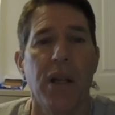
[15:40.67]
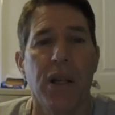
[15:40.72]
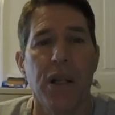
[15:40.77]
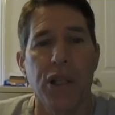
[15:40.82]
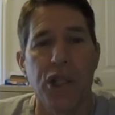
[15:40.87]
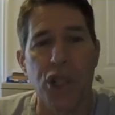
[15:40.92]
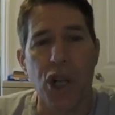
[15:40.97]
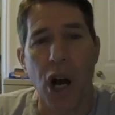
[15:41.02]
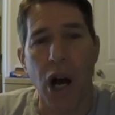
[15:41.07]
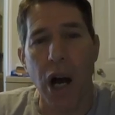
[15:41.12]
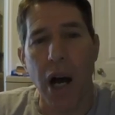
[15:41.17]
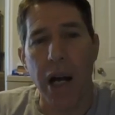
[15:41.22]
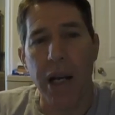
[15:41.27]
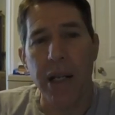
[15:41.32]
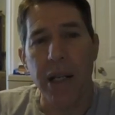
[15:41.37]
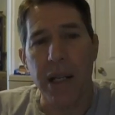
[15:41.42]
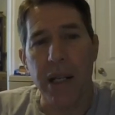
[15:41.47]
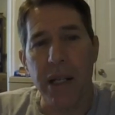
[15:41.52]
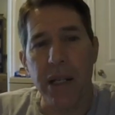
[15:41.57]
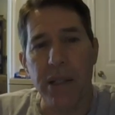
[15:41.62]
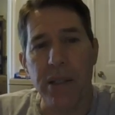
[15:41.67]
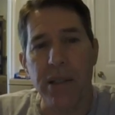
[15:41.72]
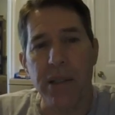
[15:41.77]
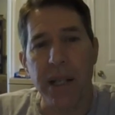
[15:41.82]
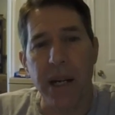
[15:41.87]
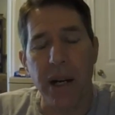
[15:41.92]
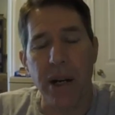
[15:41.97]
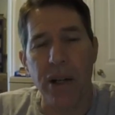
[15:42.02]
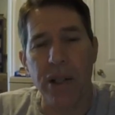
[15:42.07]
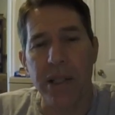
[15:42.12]
Shan is
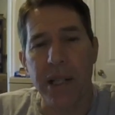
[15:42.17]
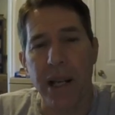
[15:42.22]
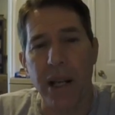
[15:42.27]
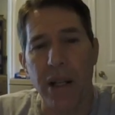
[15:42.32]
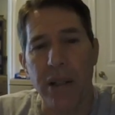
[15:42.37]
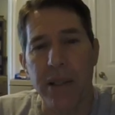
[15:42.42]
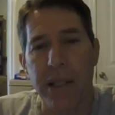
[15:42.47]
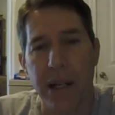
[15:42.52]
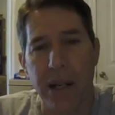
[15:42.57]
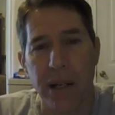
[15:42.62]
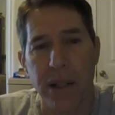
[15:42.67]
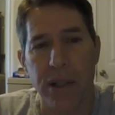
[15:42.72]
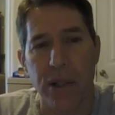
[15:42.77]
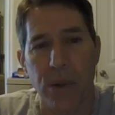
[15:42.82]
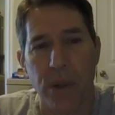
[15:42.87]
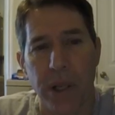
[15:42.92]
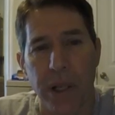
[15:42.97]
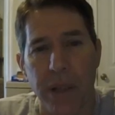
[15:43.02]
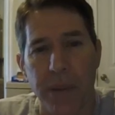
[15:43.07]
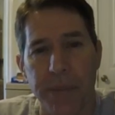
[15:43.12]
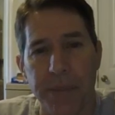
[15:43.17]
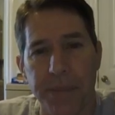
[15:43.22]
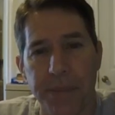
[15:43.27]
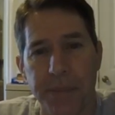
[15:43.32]
terrorist-held territory,